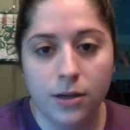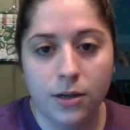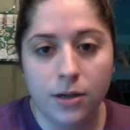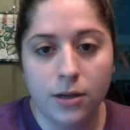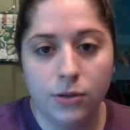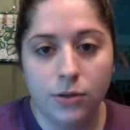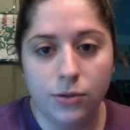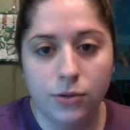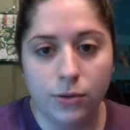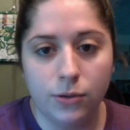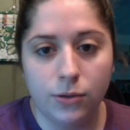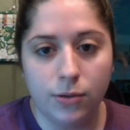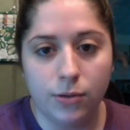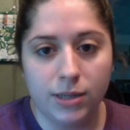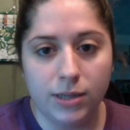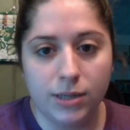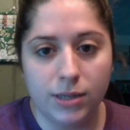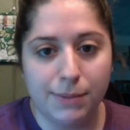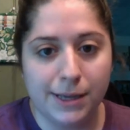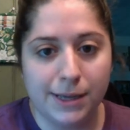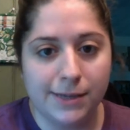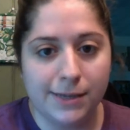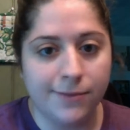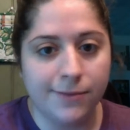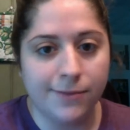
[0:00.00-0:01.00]
doing what's
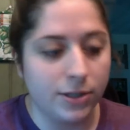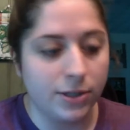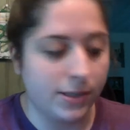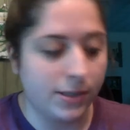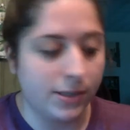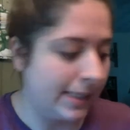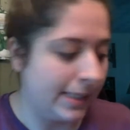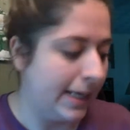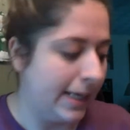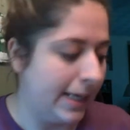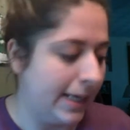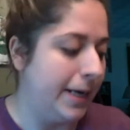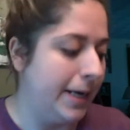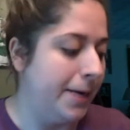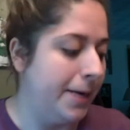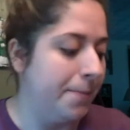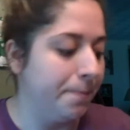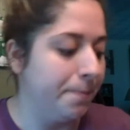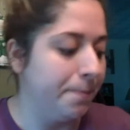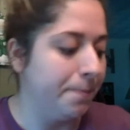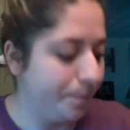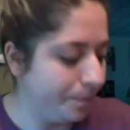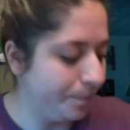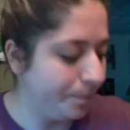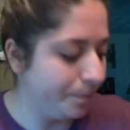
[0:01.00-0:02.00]
best for society.
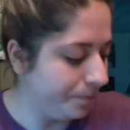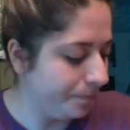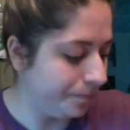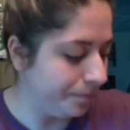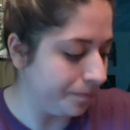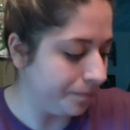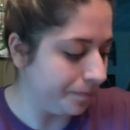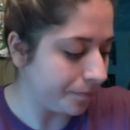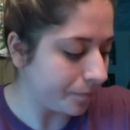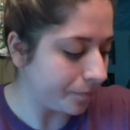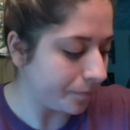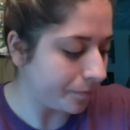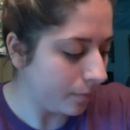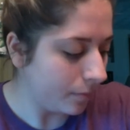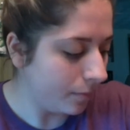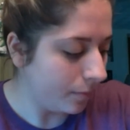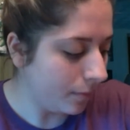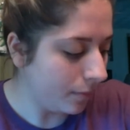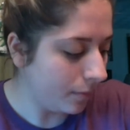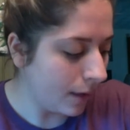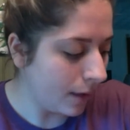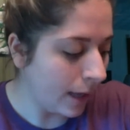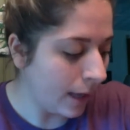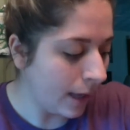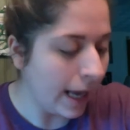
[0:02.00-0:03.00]

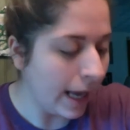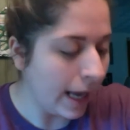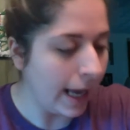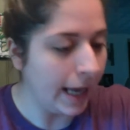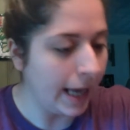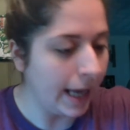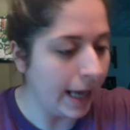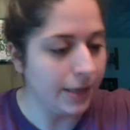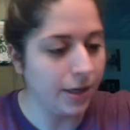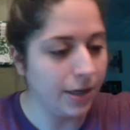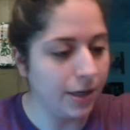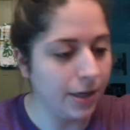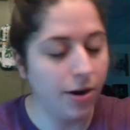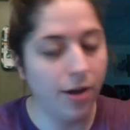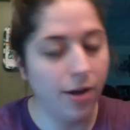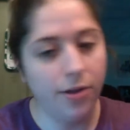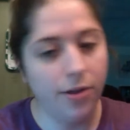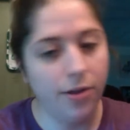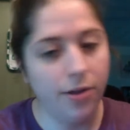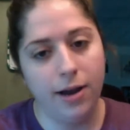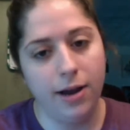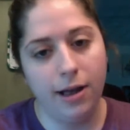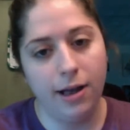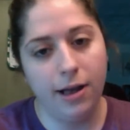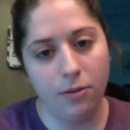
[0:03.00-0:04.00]
And
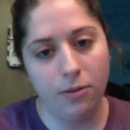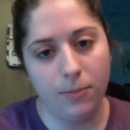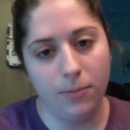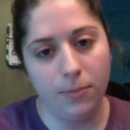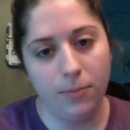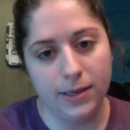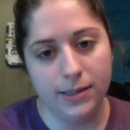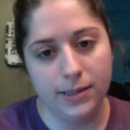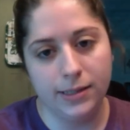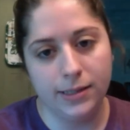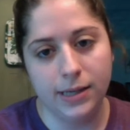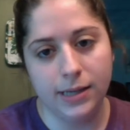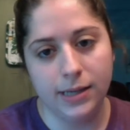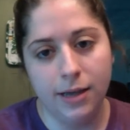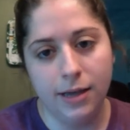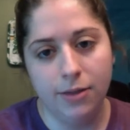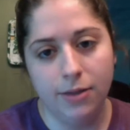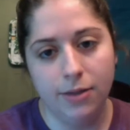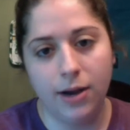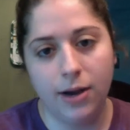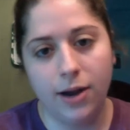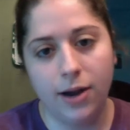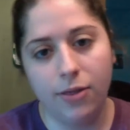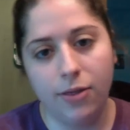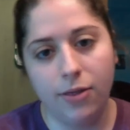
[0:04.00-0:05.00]
another element
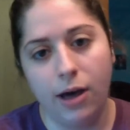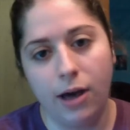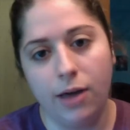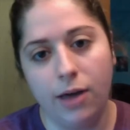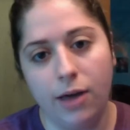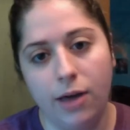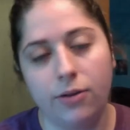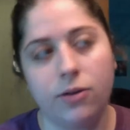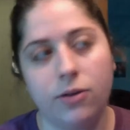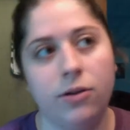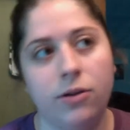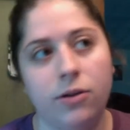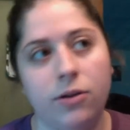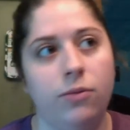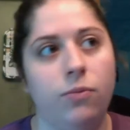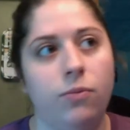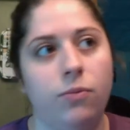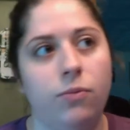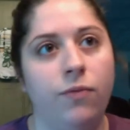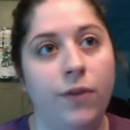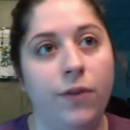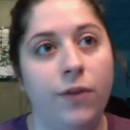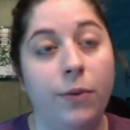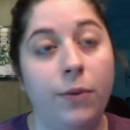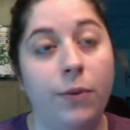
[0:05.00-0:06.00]
that I thought could
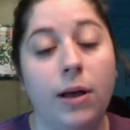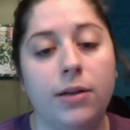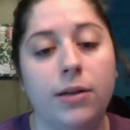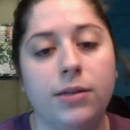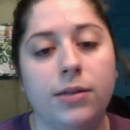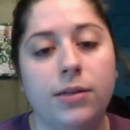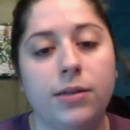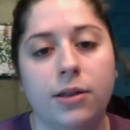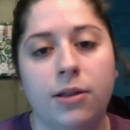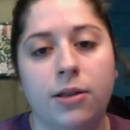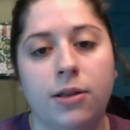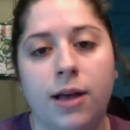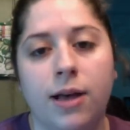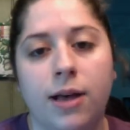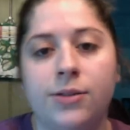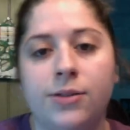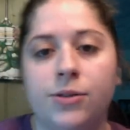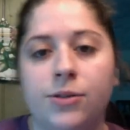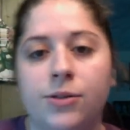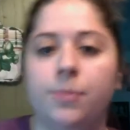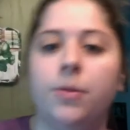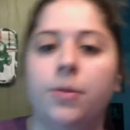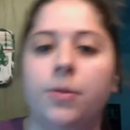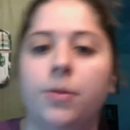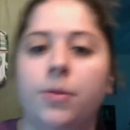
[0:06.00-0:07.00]
fit well into the
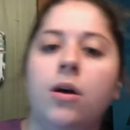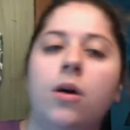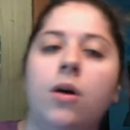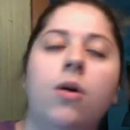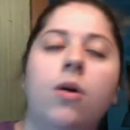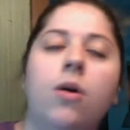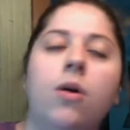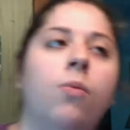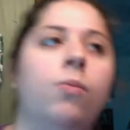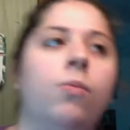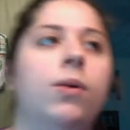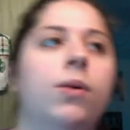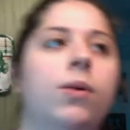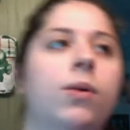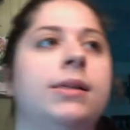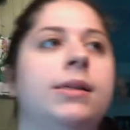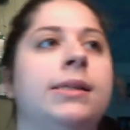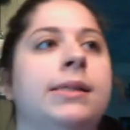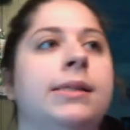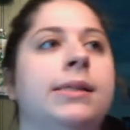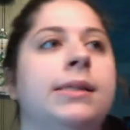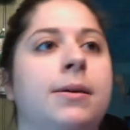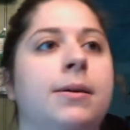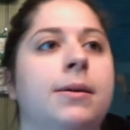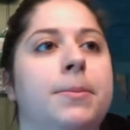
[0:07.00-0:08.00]
classroom was
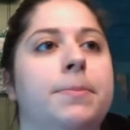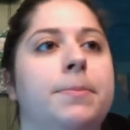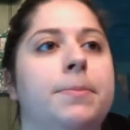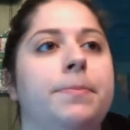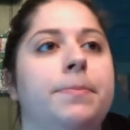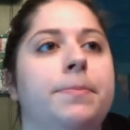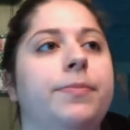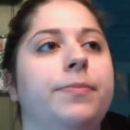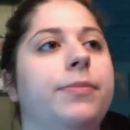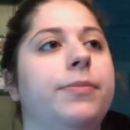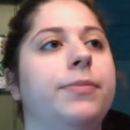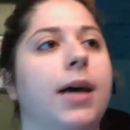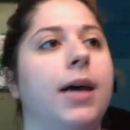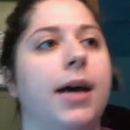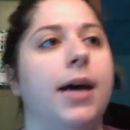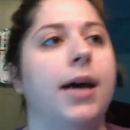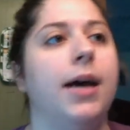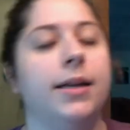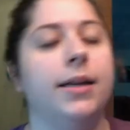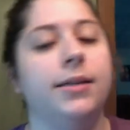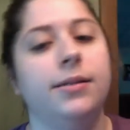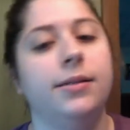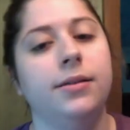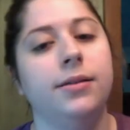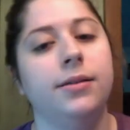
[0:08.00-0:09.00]

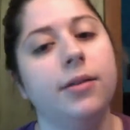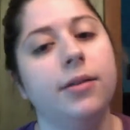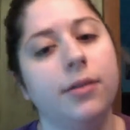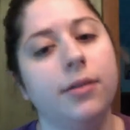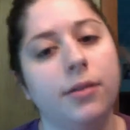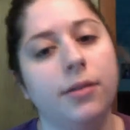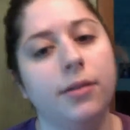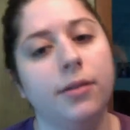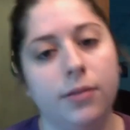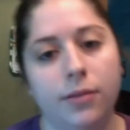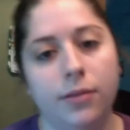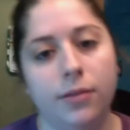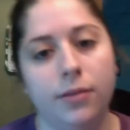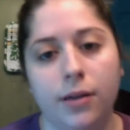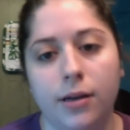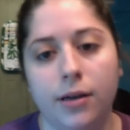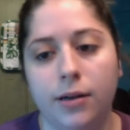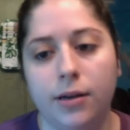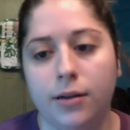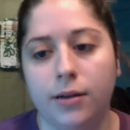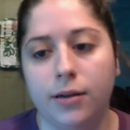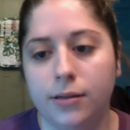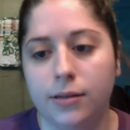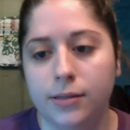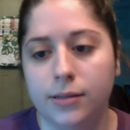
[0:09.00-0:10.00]
that
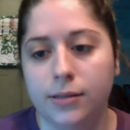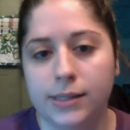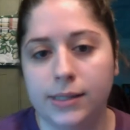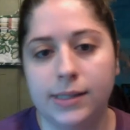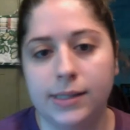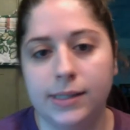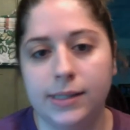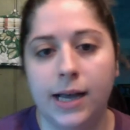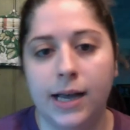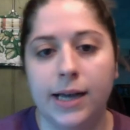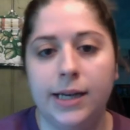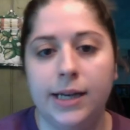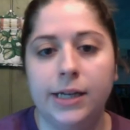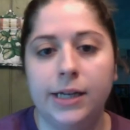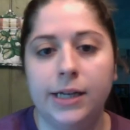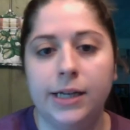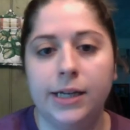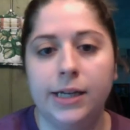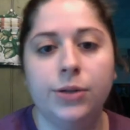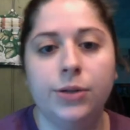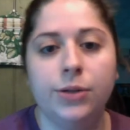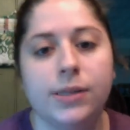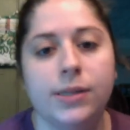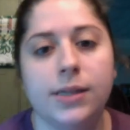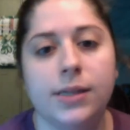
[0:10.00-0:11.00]
the society
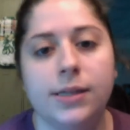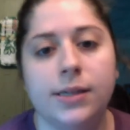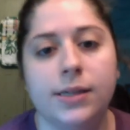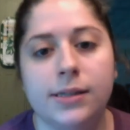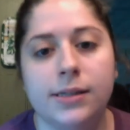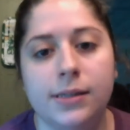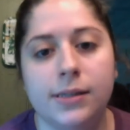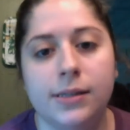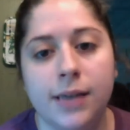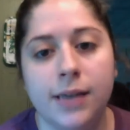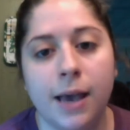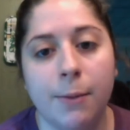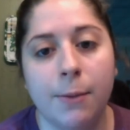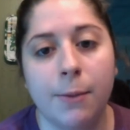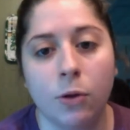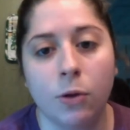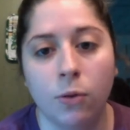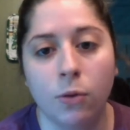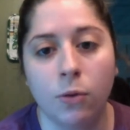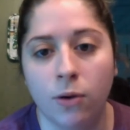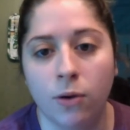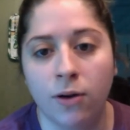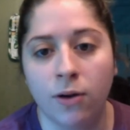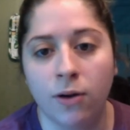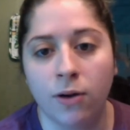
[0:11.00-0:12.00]
uses
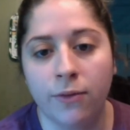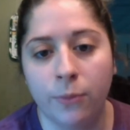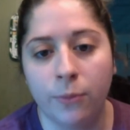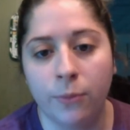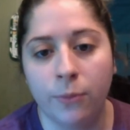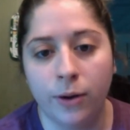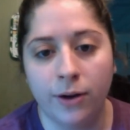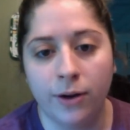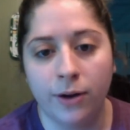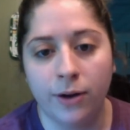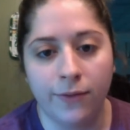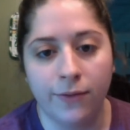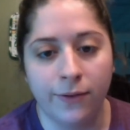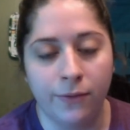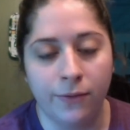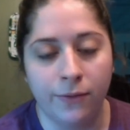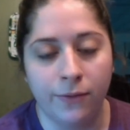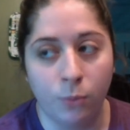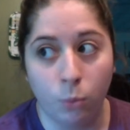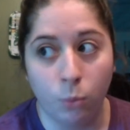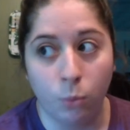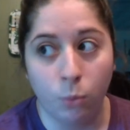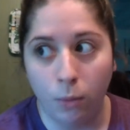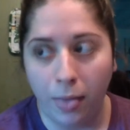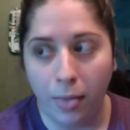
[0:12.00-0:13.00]
chemical
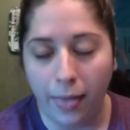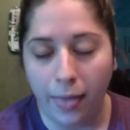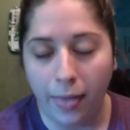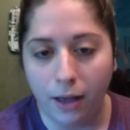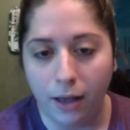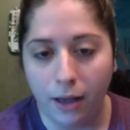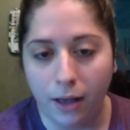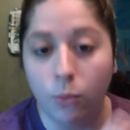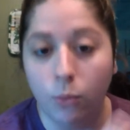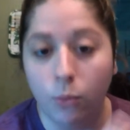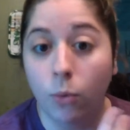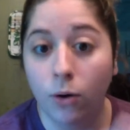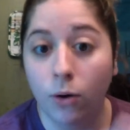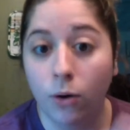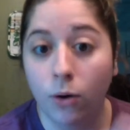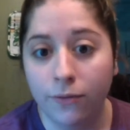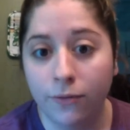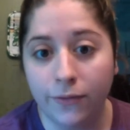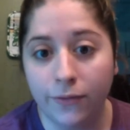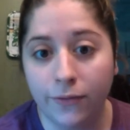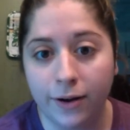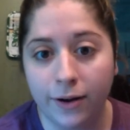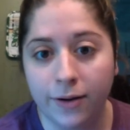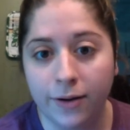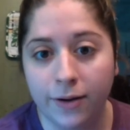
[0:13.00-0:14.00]

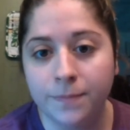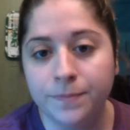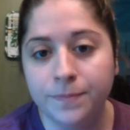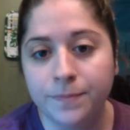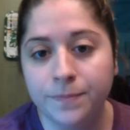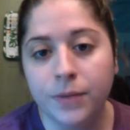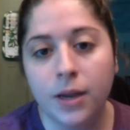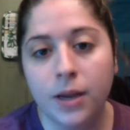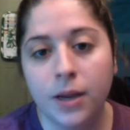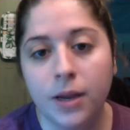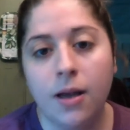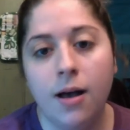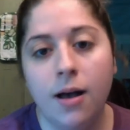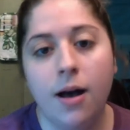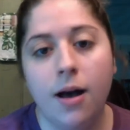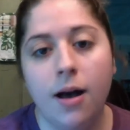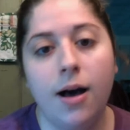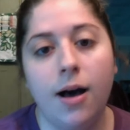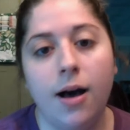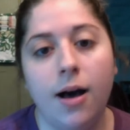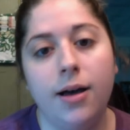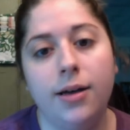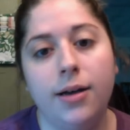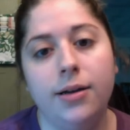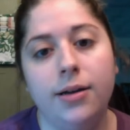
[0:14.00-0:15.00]
warfare
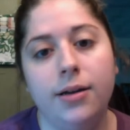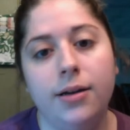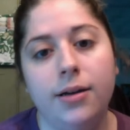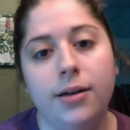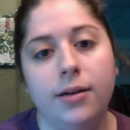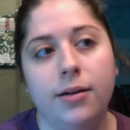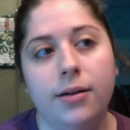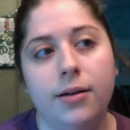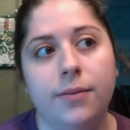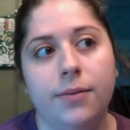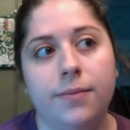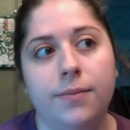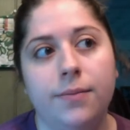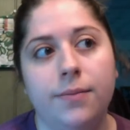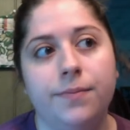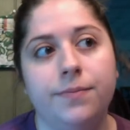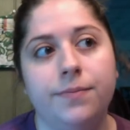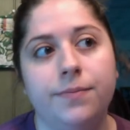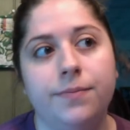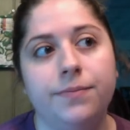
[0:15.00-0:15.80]
on